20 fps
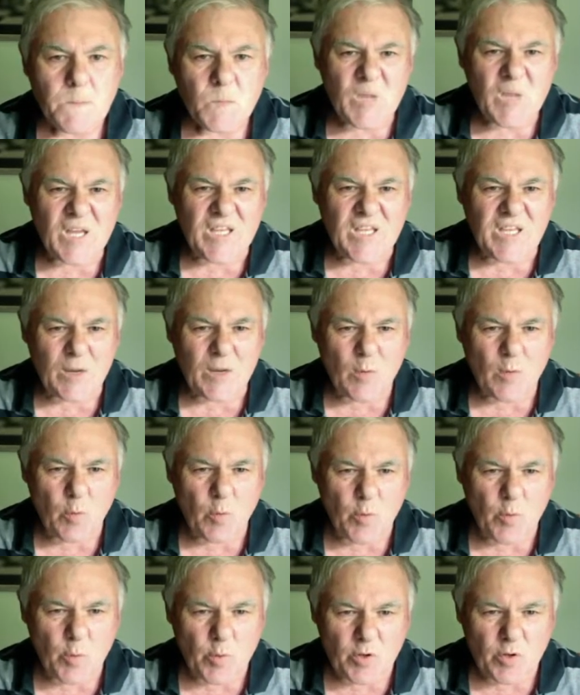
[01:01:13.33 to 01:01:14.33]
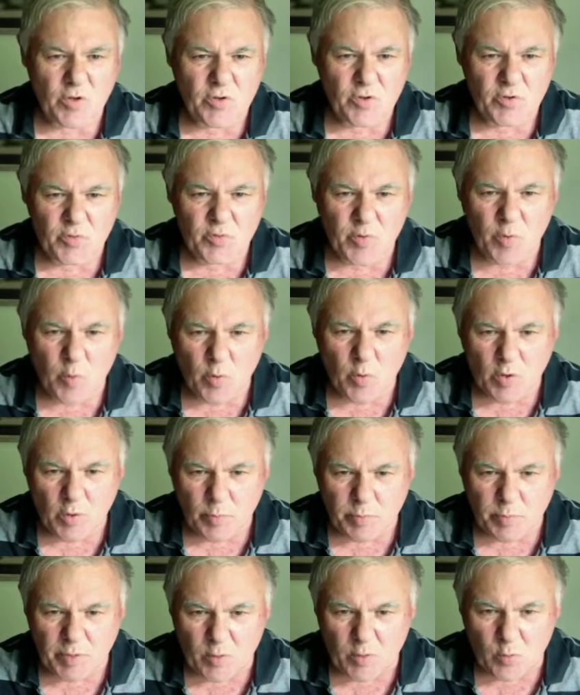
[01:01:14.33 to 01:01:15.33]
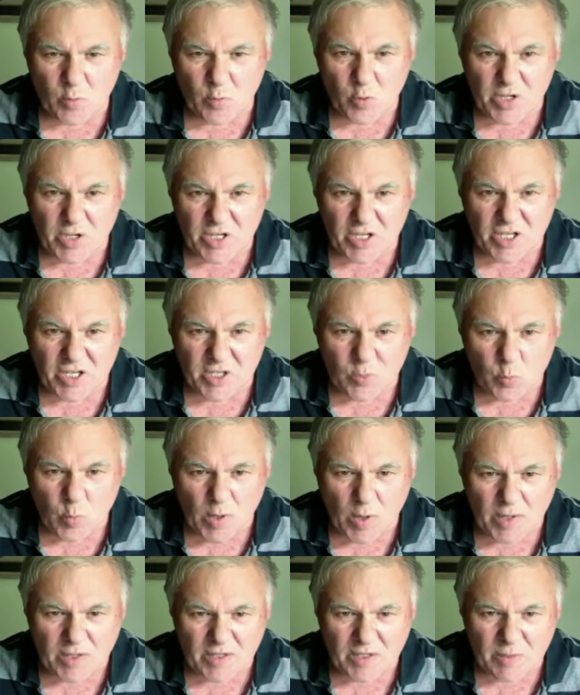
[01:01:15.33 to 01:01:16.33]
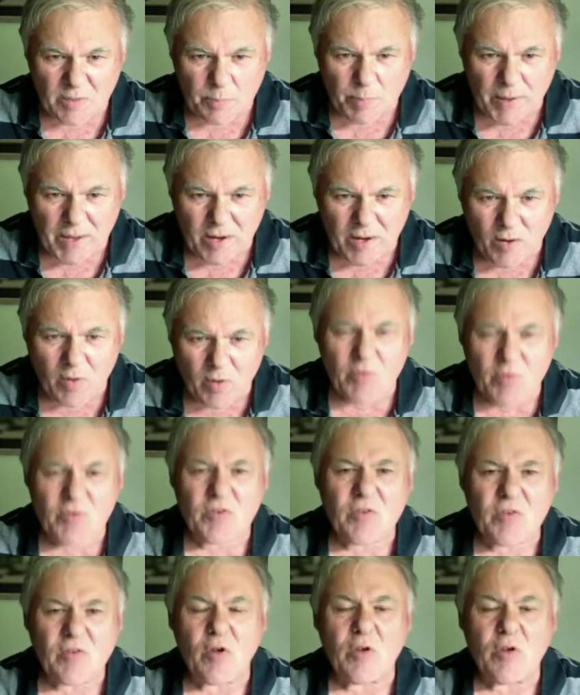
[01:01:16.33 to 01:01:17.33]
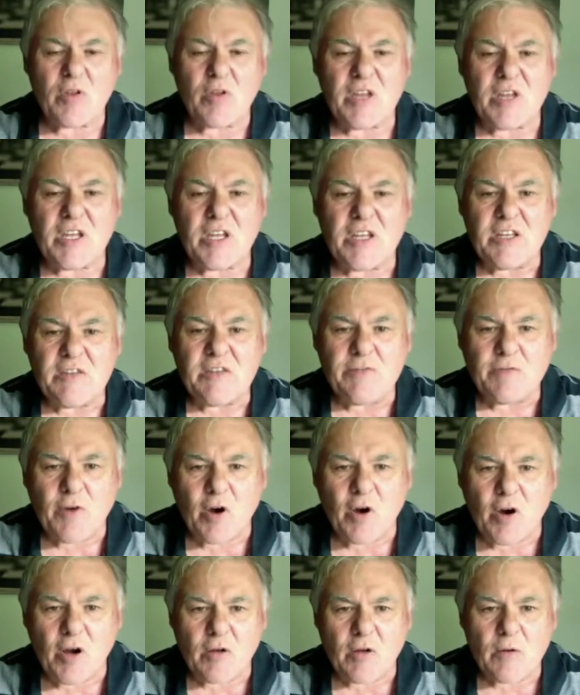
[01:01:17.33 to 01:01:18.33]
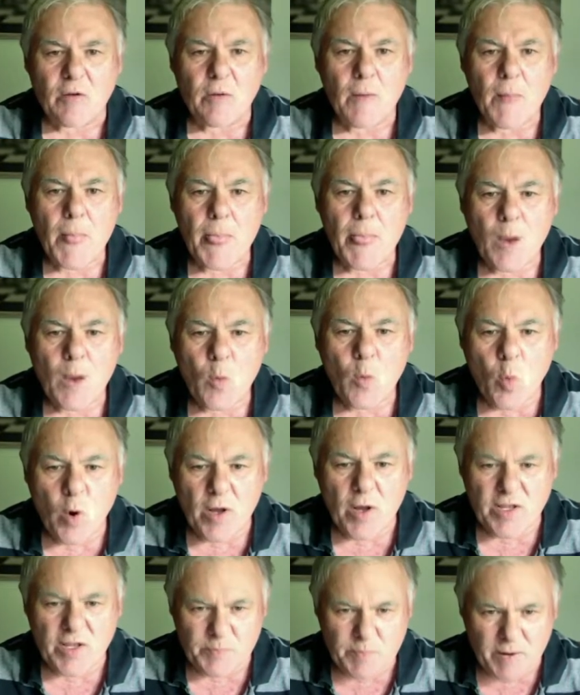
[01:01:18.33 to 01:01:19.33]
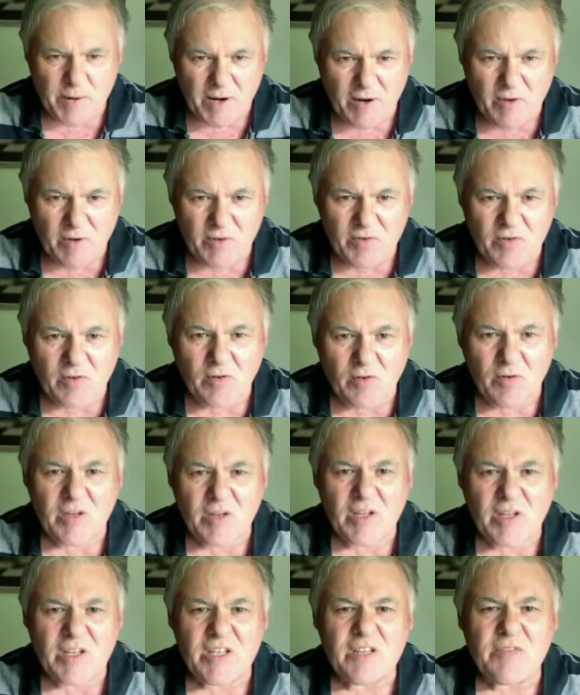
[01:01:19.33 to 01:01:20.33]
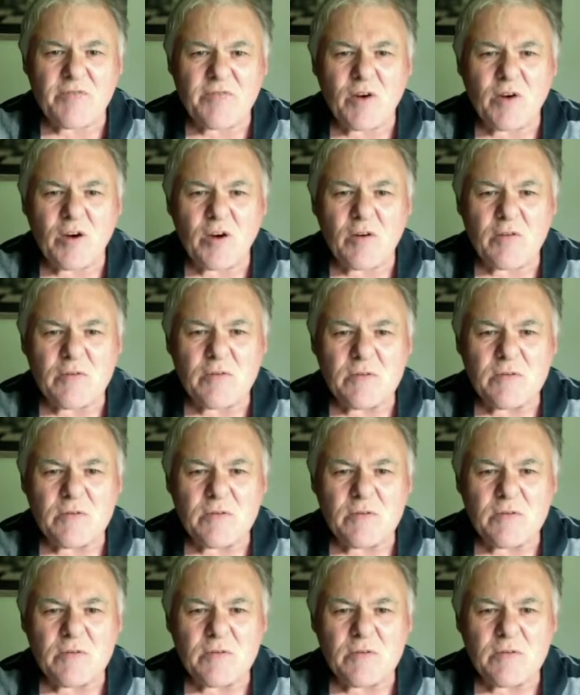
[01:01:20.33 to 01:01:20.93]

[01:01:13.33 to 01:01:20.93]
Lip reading: And now what we want to do is we want to play rook e1. The power is along the e file. White's power is along the e file.